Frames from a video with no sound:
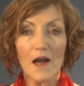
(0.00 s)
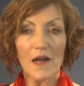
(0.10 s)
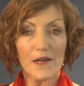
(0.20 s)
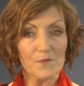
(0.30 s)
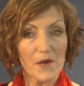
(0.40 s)

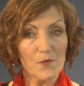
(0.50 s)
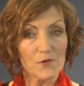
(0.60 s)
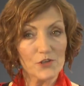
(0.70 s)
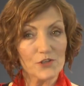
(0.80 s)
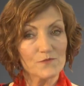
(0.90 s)
I had my
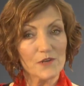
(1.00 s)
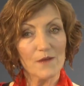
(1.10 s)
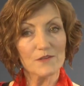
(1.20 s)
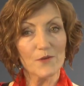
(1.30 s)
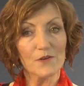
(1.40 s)
abortion when I
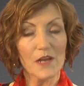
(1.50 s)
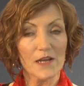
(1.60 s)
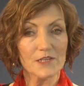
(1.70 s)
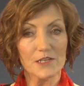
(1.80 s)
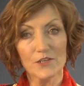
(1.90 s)
was about
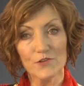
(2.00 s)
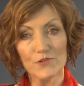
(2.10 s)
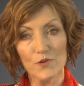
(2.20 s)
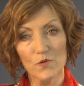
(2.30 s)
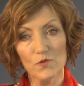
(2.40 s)
19 years
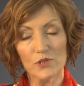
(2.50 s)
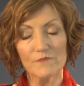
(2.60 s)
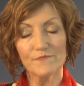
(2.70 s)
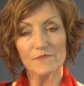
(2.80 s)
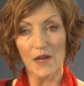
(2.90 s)
old.
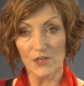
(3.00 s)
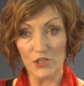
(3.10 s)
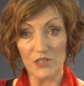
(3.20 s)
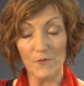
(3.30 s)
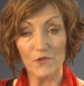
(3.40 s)
I
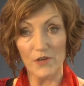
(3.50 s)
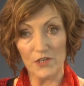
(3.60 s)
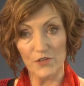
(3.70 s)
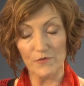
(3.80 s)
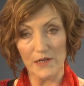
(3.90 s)
just
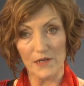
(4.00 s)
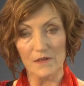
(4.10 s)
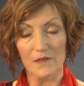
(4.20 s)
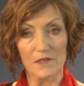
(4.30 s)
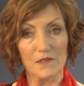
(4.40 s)
immigrated to
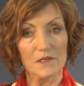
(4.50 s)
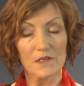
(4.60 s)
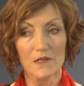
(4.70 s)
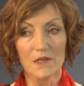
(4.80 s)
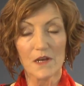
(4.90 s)
England, and
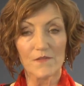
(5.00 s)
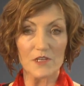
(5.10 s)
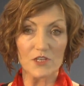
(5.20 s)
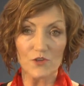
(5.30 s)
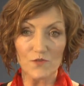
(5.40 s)

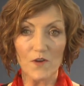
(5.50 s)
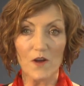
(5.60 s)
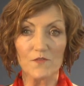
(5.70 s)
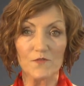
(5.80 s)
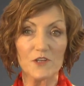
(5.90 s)
this
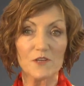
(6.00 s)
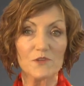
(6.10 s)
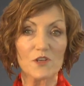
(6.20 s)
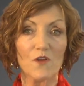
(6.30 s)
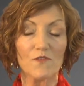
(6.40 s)
newfound freedom
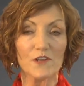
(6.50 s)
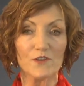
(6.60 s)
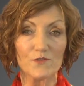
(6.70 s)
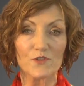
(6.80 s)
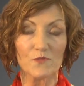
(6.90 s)
was all very
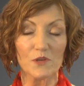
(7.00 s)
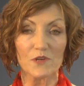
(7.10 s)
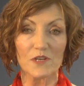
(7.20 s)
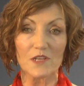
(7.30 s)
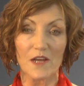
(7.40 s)
new to me
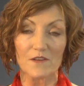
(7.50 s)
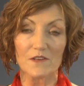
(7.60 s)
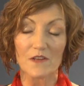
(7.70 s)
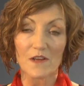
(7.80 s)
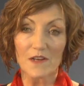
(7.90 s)
because I had
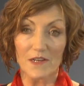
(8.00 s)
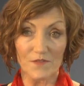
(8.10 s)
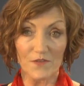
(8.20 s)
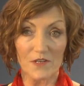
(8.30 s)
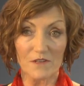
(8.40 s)
a
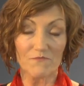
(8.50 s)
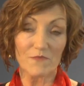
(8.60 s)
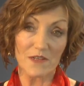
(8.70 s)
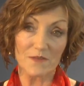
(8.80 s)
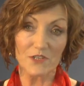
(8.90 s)
very,
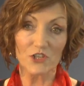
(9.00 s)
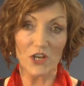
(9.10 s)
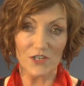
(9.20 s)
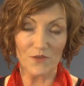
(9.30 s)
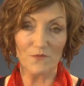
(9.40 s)
I suppose,
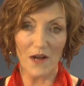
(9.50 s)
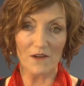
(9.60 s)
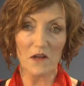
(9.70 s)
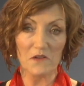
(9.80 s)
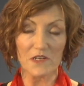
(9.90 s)
sheltered
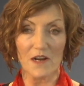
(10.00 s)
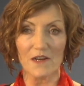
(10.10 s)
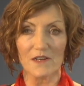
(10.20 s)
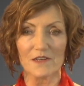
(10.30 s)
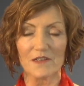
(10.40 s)
background in
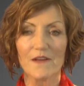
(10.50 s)
Ireland.